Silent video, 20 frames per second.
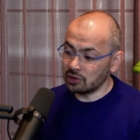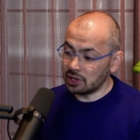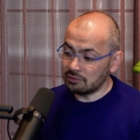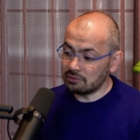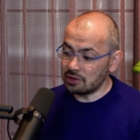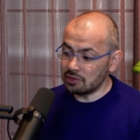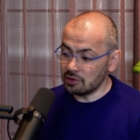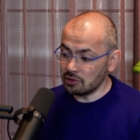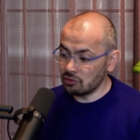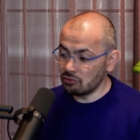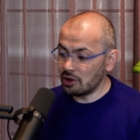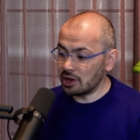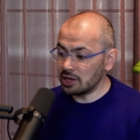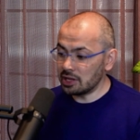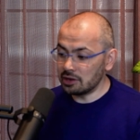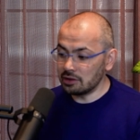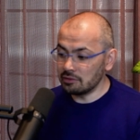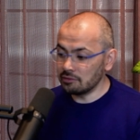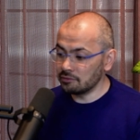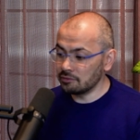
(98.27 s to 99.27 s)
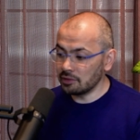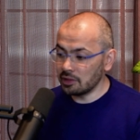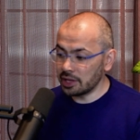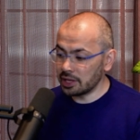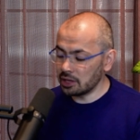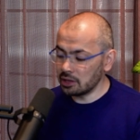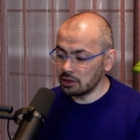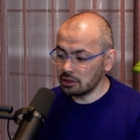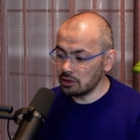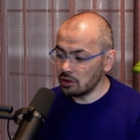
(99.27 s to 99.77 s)
give it the credit of
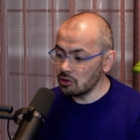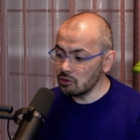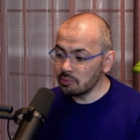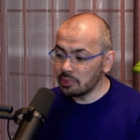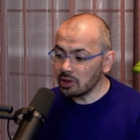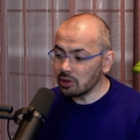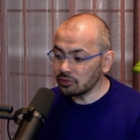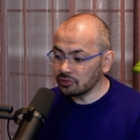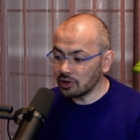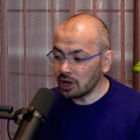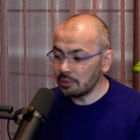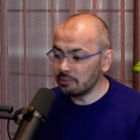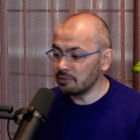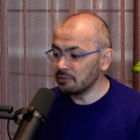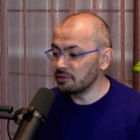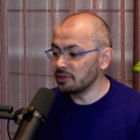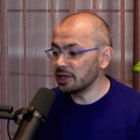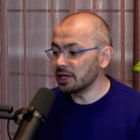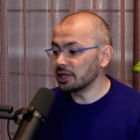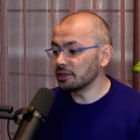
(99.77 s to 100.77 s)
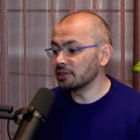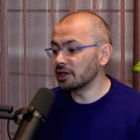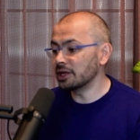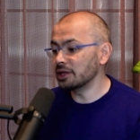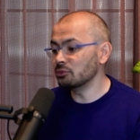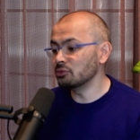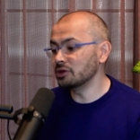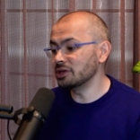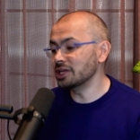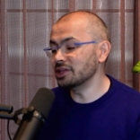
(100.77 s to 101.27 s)
like a Nobel type of thing, then
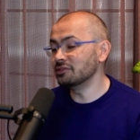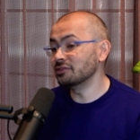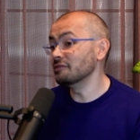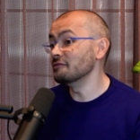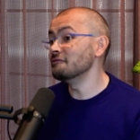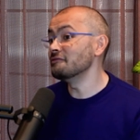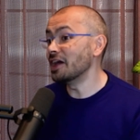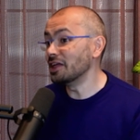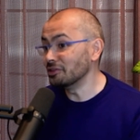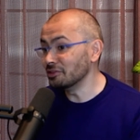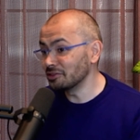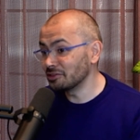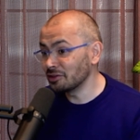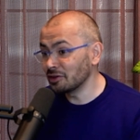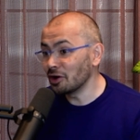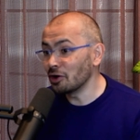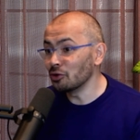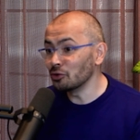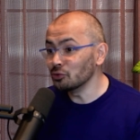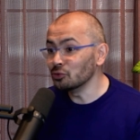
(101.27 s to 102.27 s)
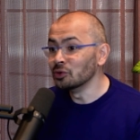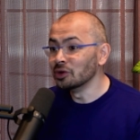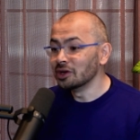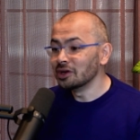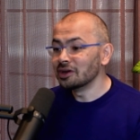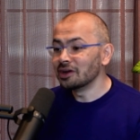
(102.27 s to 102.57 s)
it would need to invent Go